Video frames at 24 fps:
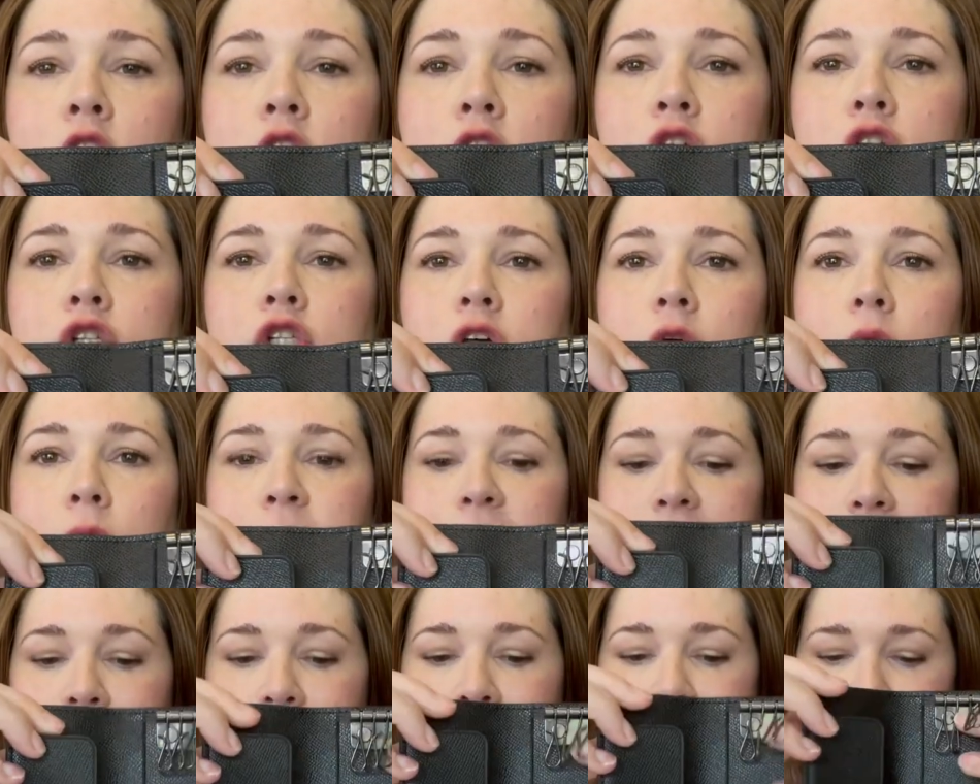So
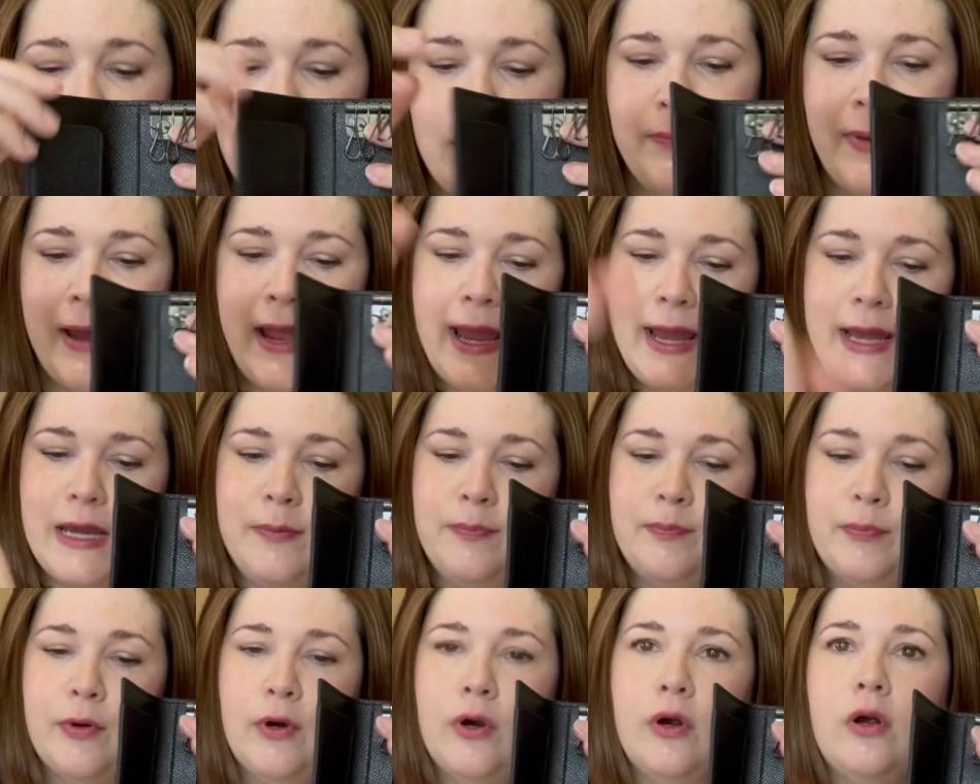they had
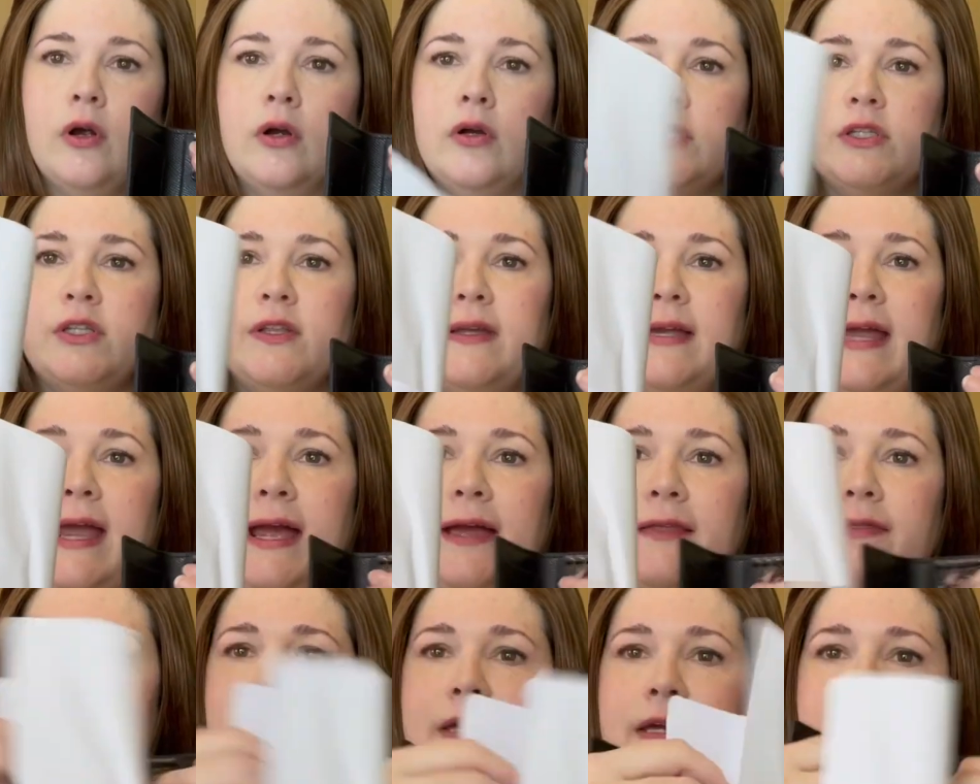paper, so they
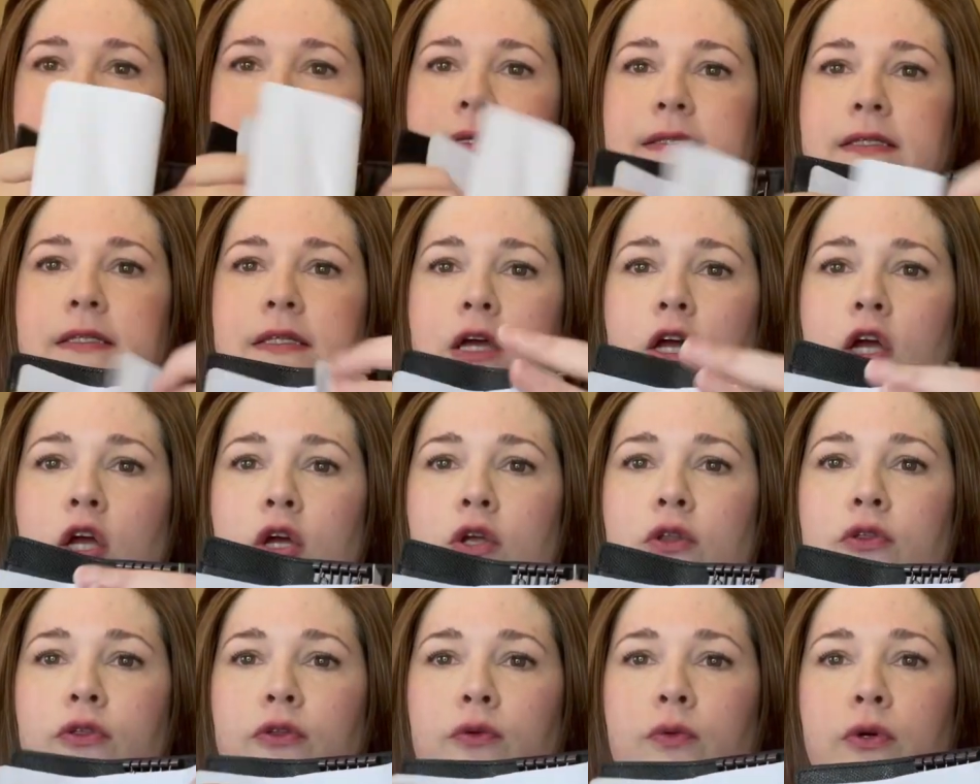had this
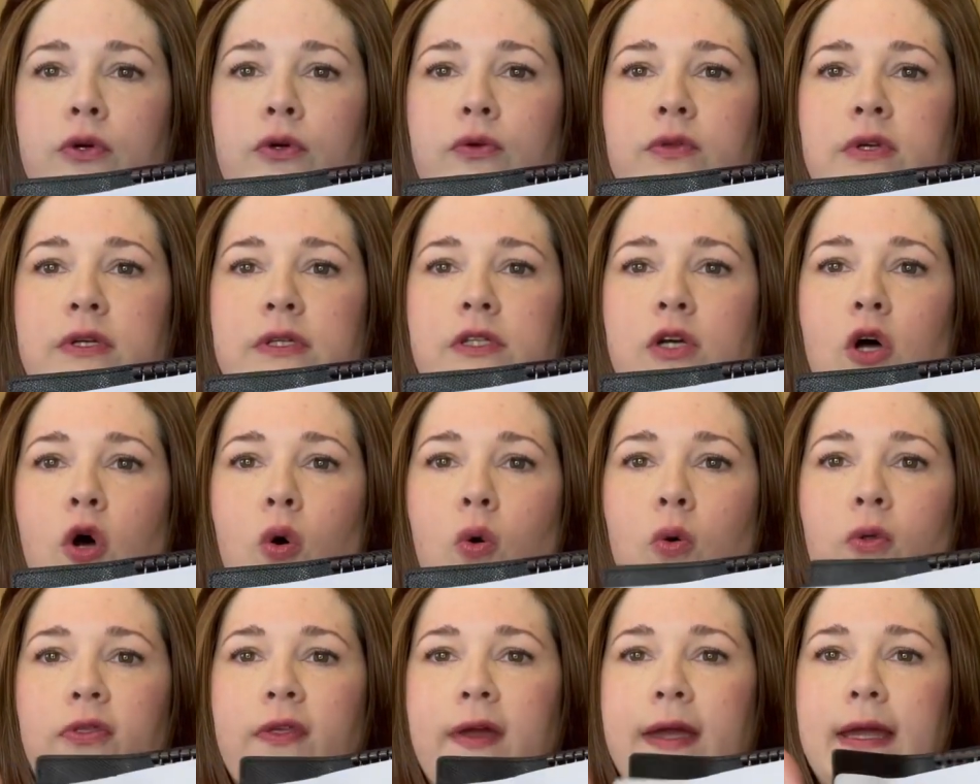through this
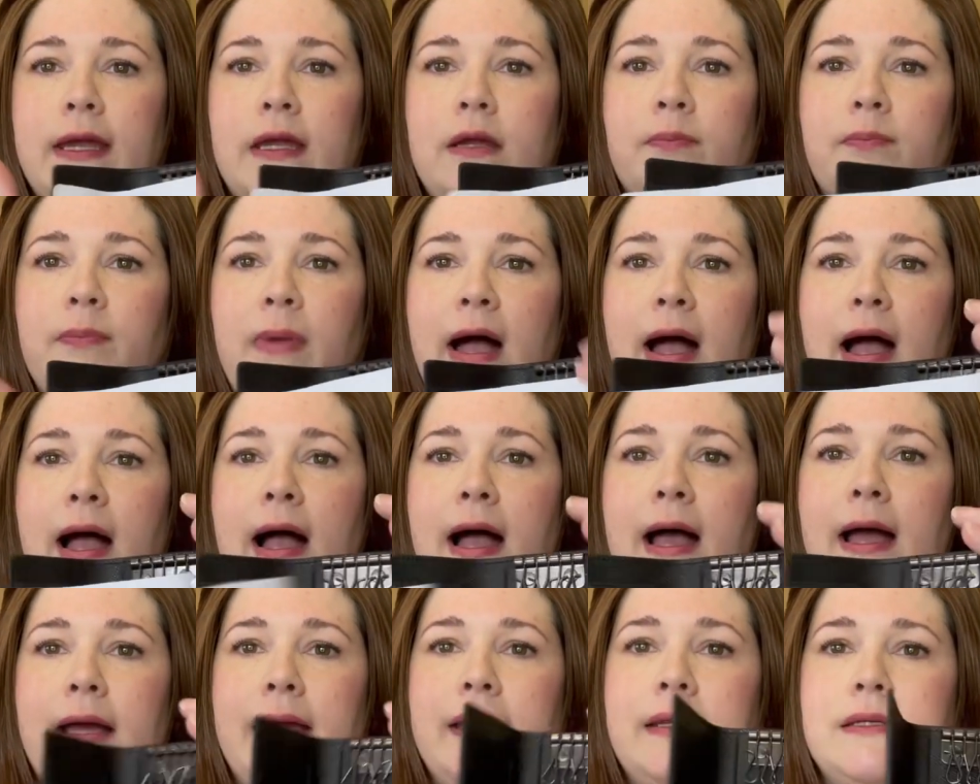whole thing
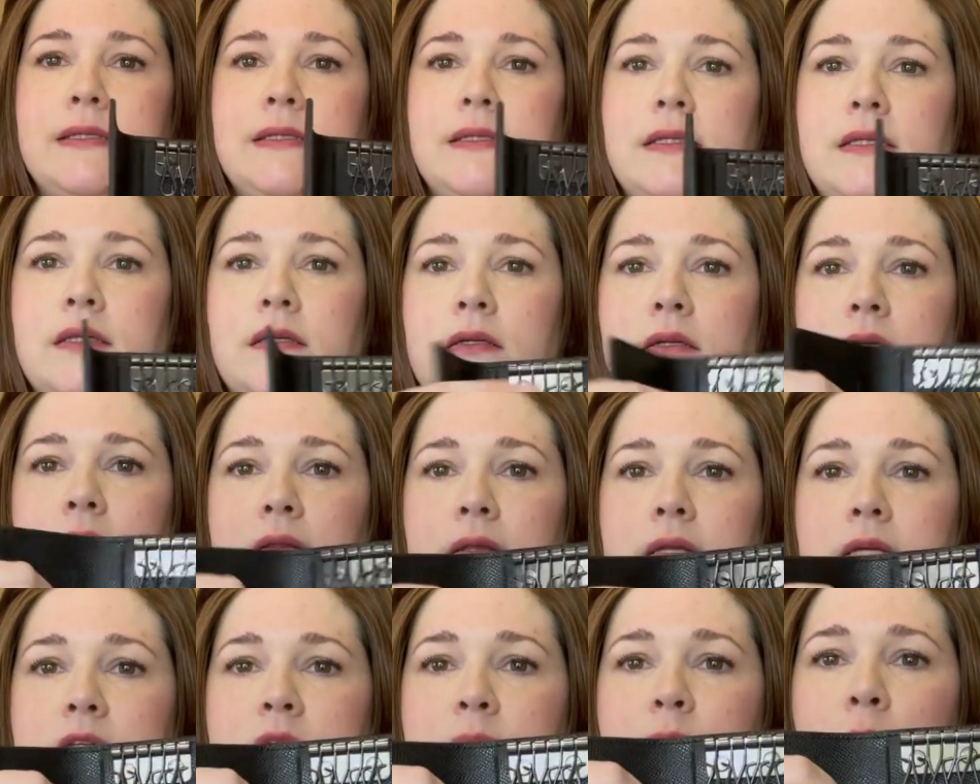behind
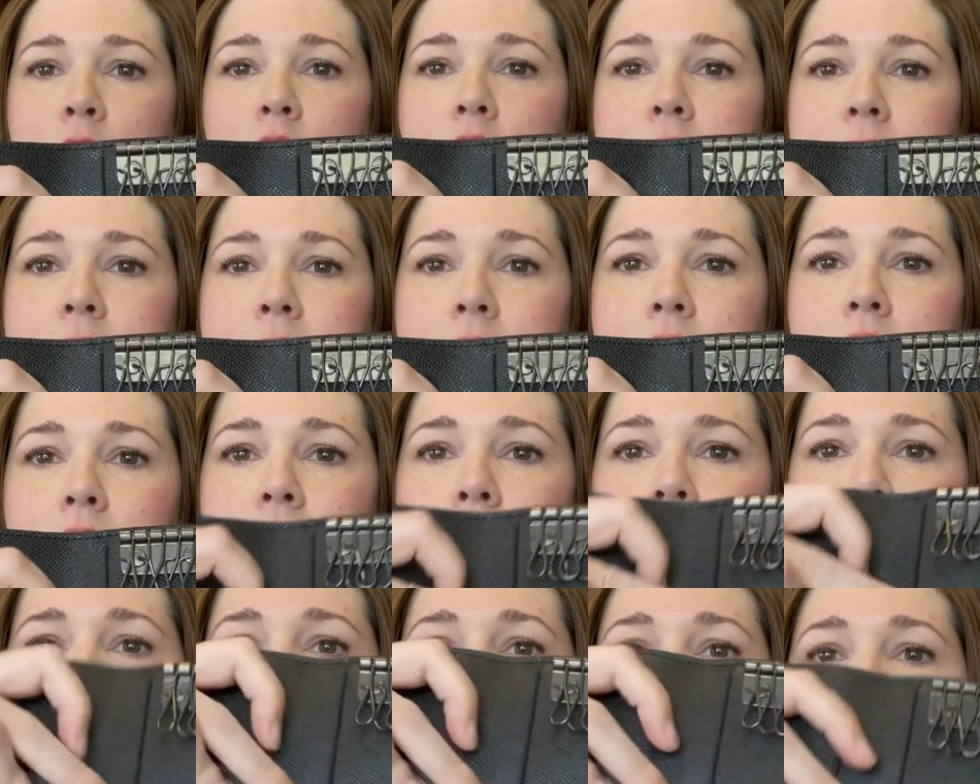this part
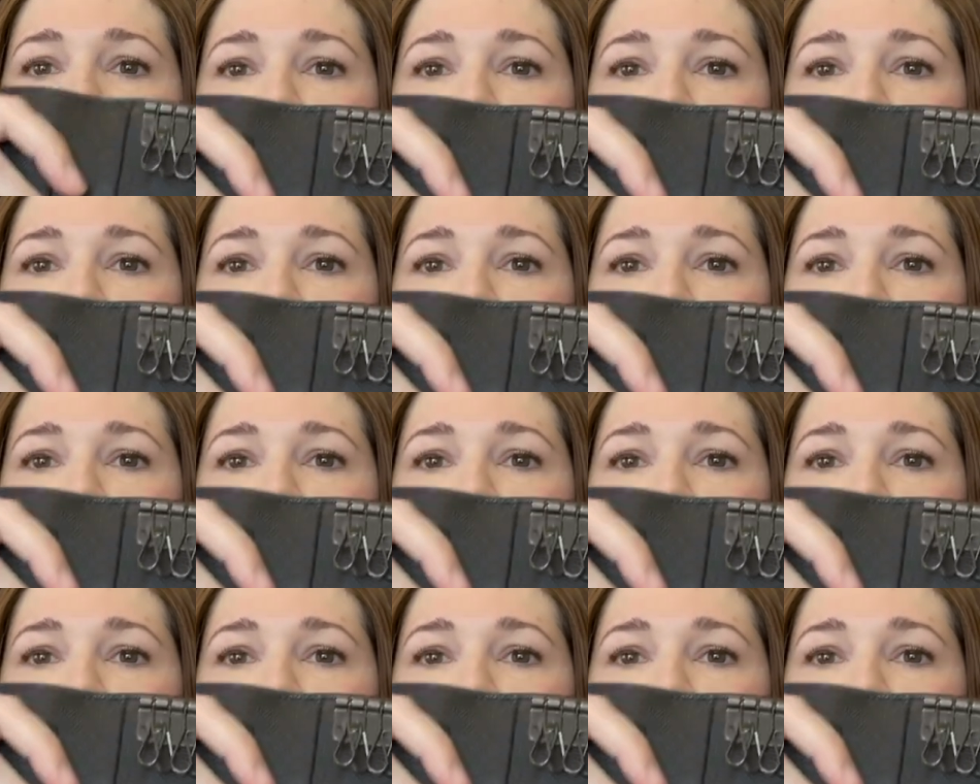here.